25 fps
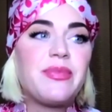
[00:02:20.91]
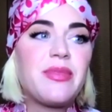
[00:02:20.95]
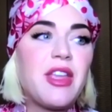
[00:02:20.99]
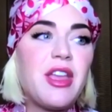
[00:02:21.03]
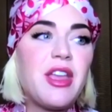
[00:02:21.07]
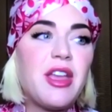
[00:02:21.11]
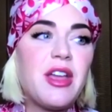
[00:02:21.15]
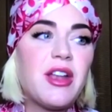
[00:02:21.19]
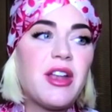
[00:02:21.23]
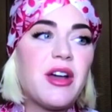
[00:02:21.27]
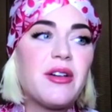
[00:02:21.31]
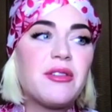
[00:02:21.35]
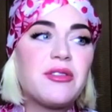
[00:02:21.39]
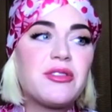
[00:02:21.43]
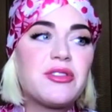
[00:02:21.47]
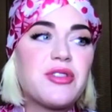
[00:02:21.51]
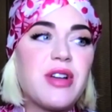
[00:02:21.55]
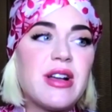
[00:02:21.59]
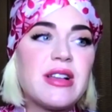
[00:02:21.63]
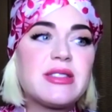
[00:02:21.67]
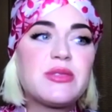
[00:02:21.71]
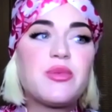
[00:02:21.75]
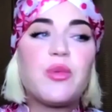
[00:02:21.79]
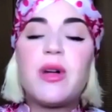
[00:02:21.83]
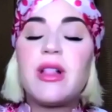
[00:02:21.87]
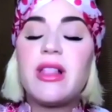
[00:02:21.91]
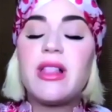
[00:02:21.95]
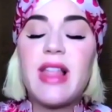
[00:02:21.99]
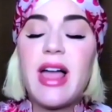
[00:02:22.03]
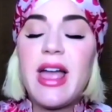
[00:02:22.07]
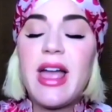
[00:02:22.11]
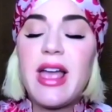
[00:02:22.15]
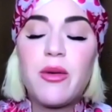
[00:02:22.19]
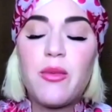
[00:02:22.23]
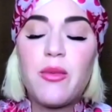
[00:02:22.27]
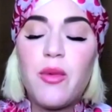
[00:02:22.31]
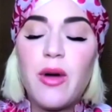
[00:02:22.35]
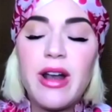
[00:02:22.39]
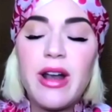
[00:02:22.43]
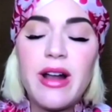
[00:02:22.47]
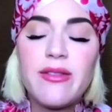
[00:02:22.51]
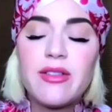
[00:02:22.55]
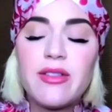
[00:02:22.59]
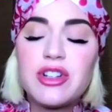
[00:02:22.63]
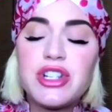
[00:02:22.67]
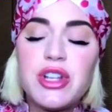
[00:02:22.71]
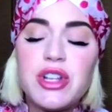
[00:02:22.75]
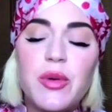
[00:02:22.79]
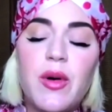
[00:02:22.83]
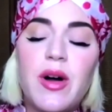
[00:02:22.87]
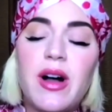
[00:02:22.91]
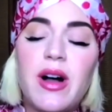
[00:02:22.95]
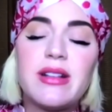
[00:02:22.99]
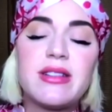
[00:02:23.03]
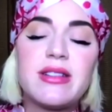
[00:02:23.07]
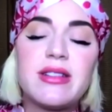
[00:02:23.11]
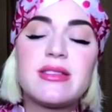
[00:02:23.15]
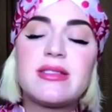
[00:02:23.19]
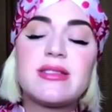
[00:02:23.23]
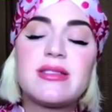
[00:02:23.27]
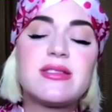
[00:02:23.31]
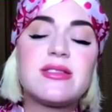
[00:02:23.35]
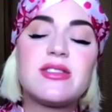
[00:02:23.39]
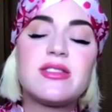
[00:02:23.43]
you know, dress like whatever she wants